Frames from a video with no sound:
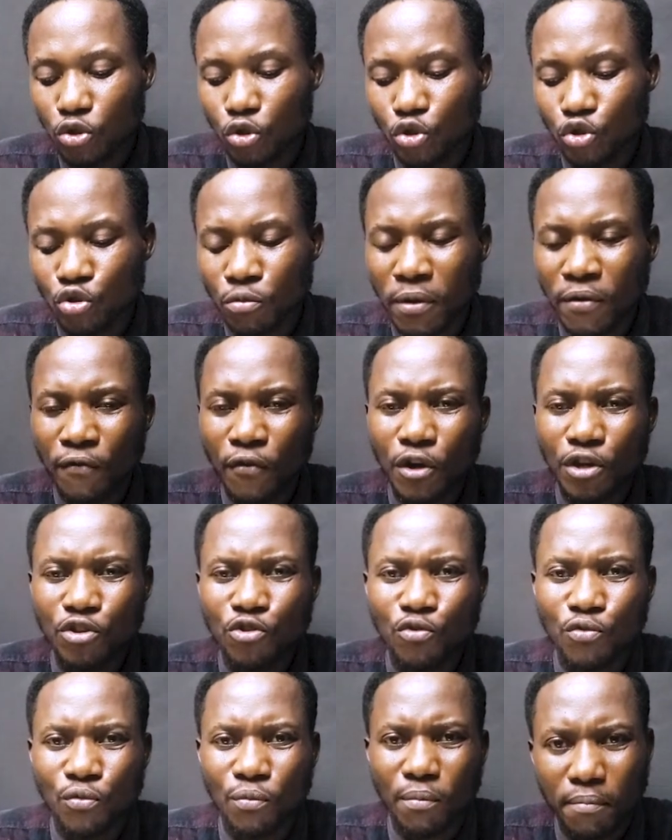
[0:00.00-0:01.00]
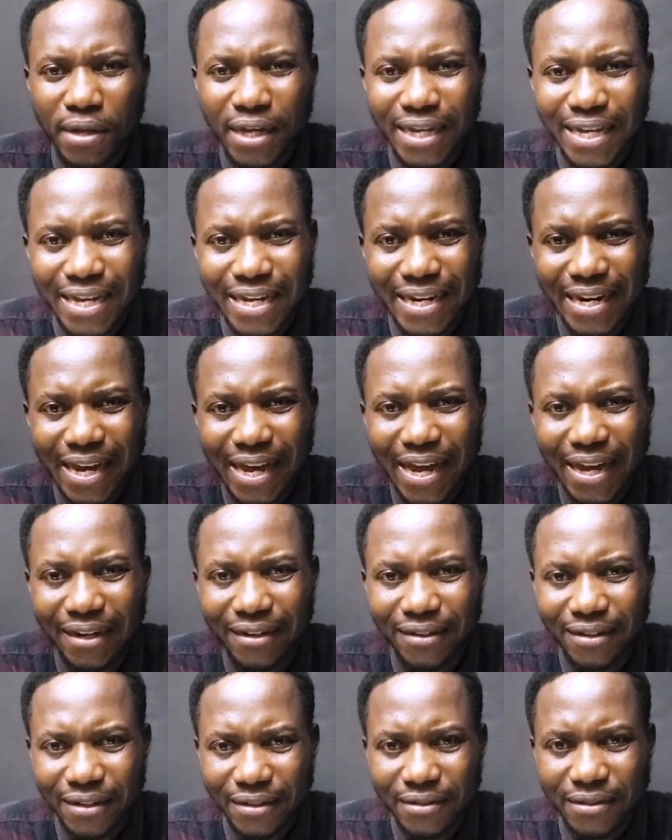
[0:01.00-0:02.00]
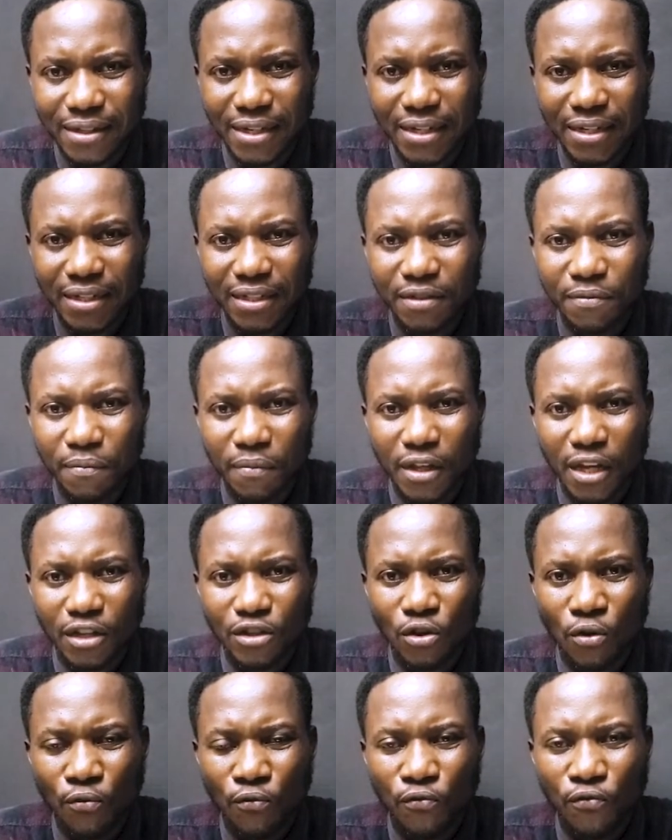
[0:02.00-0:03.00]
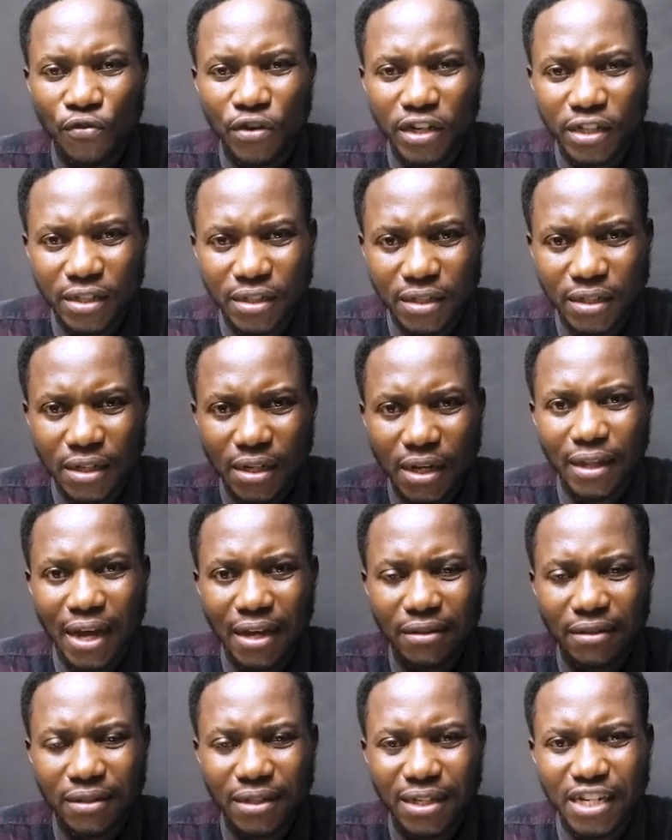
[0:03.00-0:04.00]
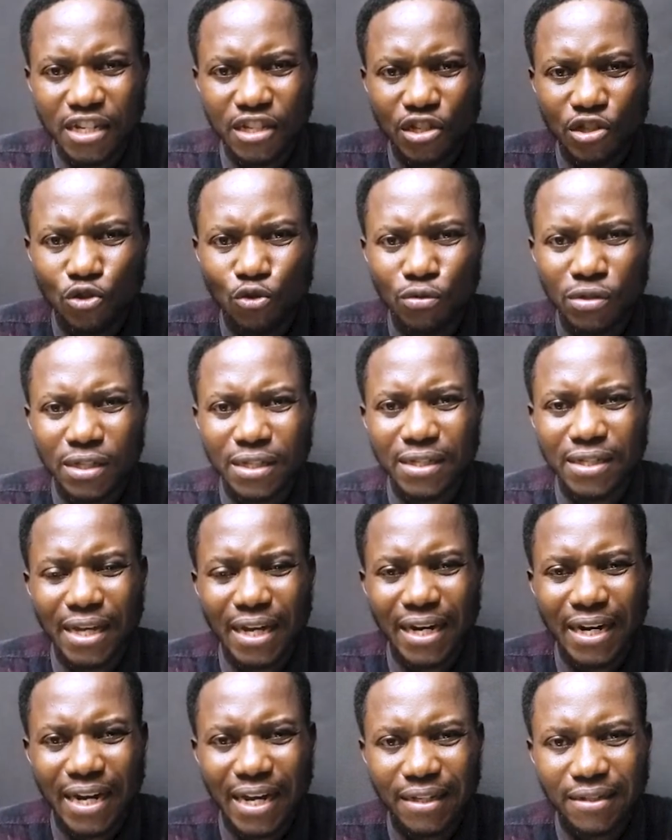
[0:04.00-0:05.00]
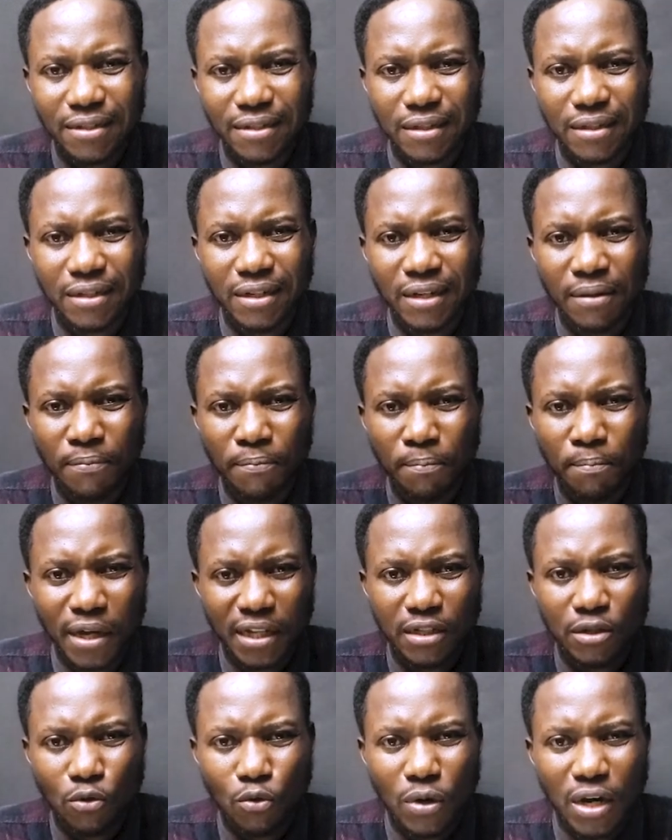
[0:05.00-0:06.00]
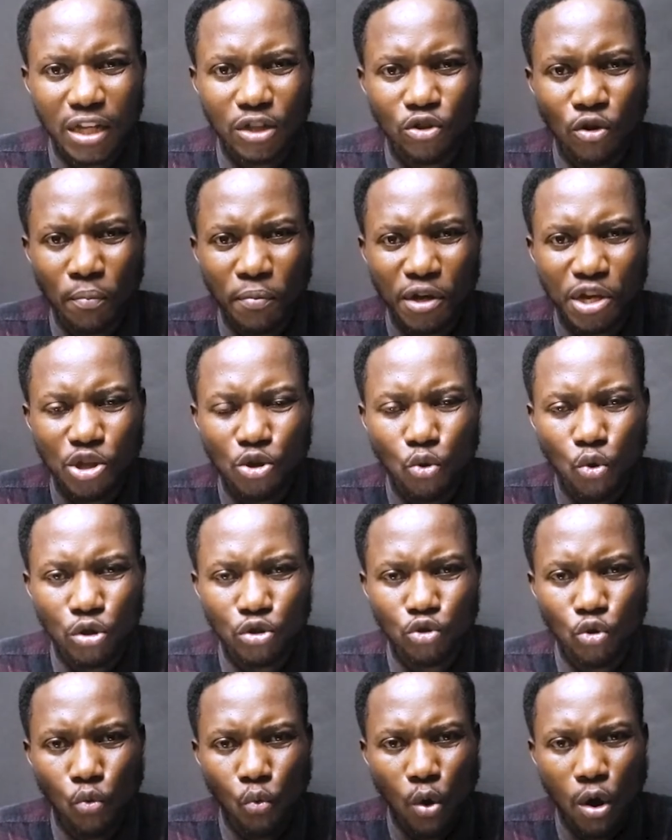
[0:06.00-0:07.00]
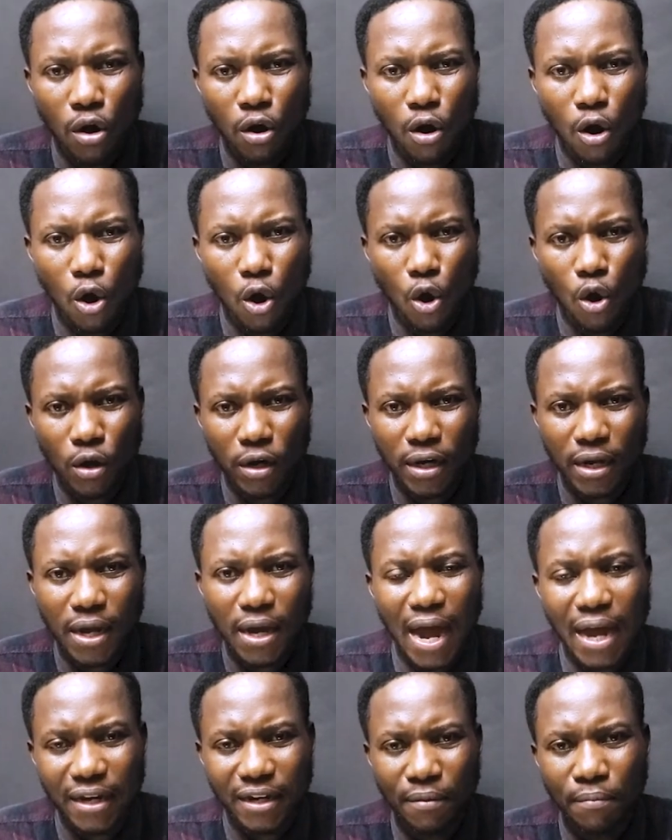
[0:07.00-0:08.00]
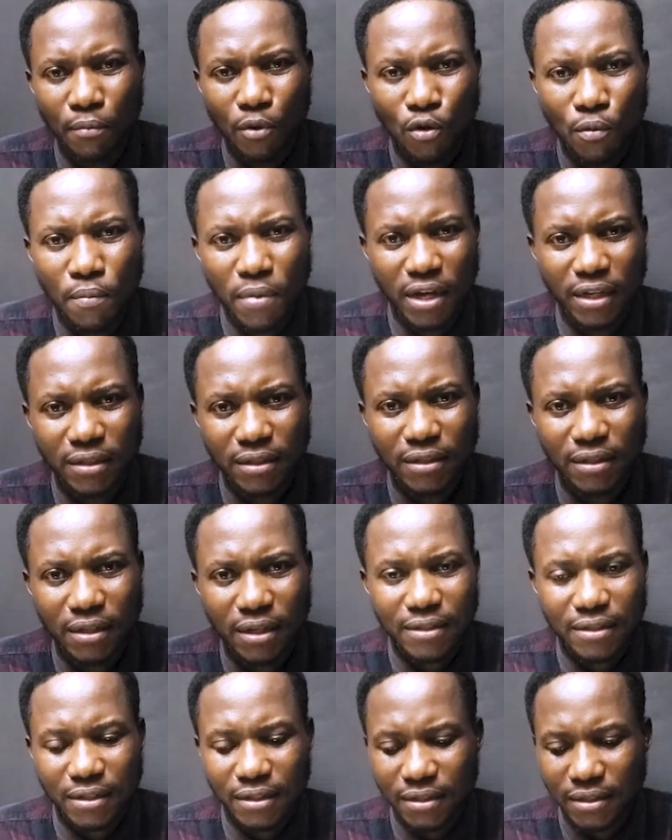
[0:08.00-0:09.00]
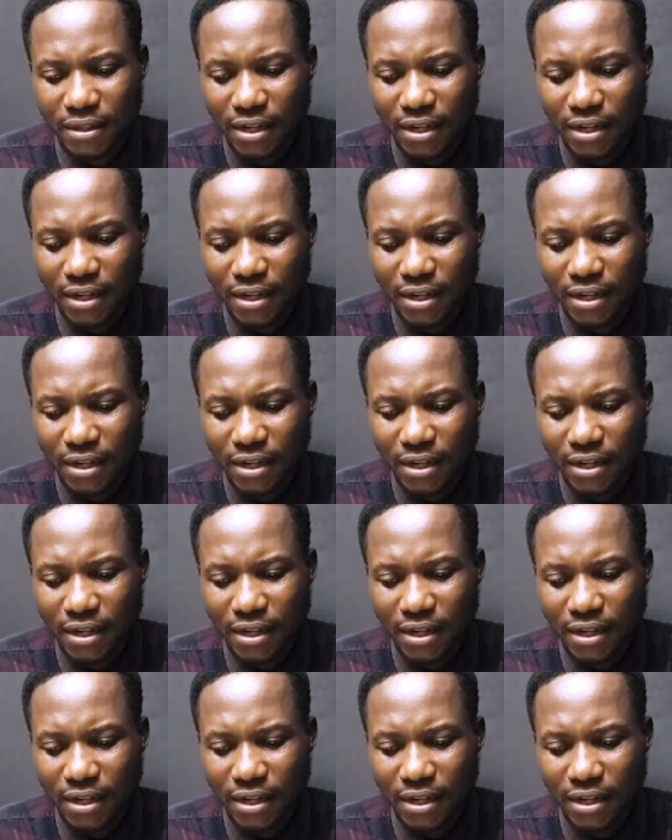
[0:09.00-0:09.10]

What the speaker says: to do before you begin editing, your first task is to select the particular topic you want to work on at the moment. Since